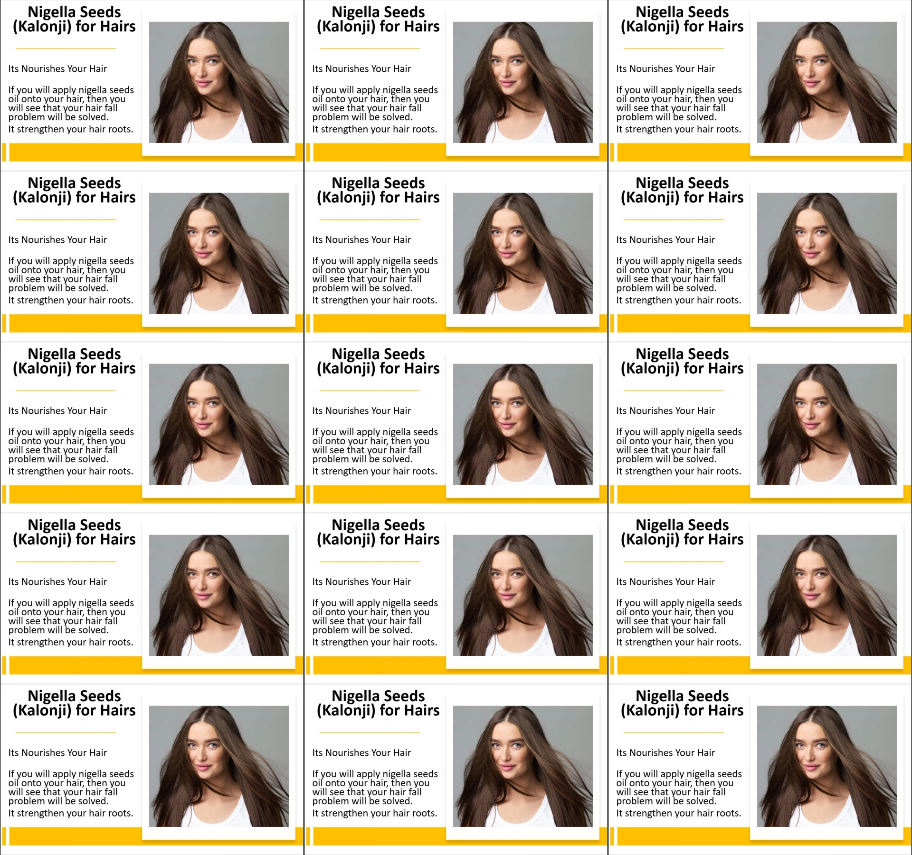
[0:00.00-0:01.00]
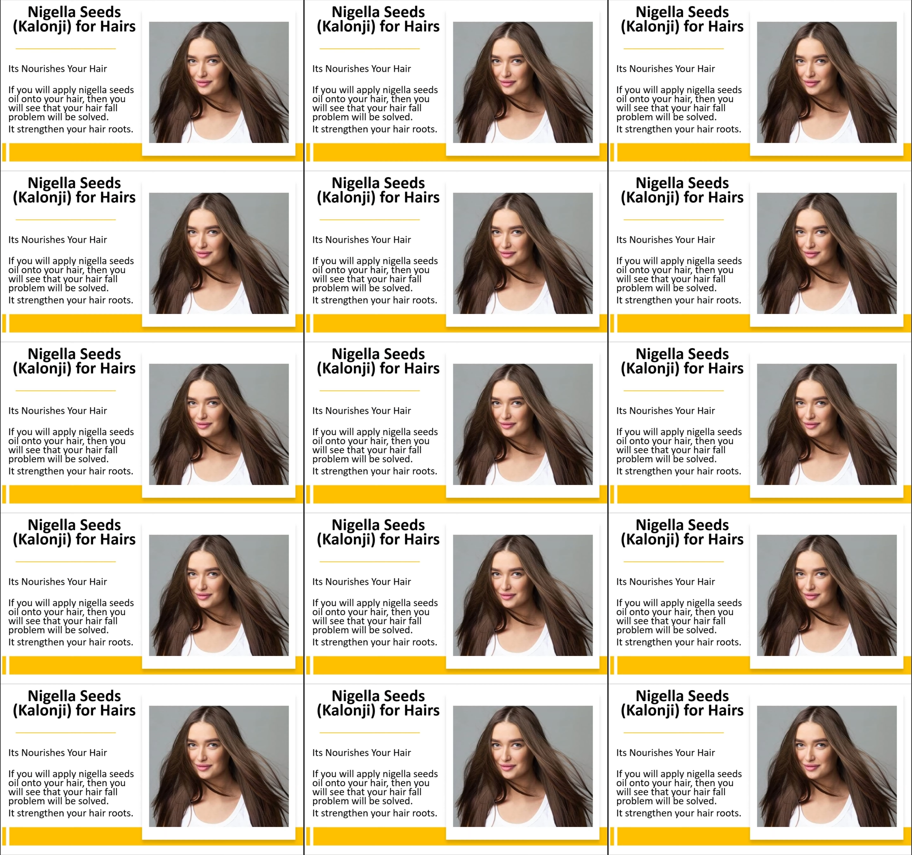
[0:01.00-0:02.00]

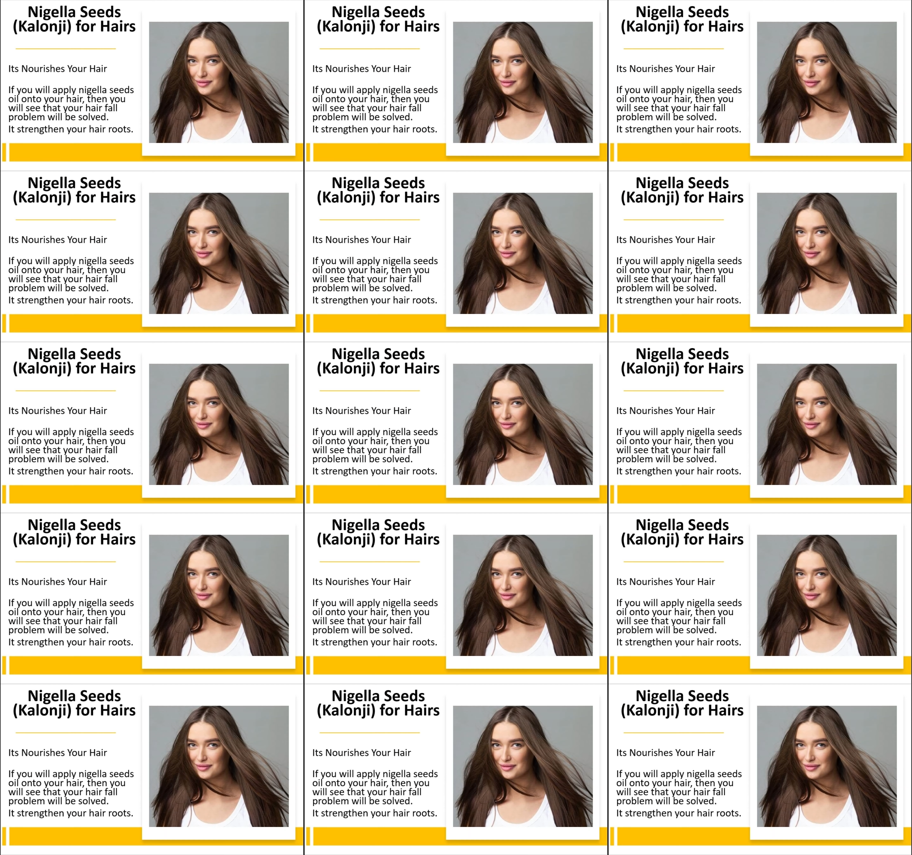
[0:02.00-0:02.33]
[no speech]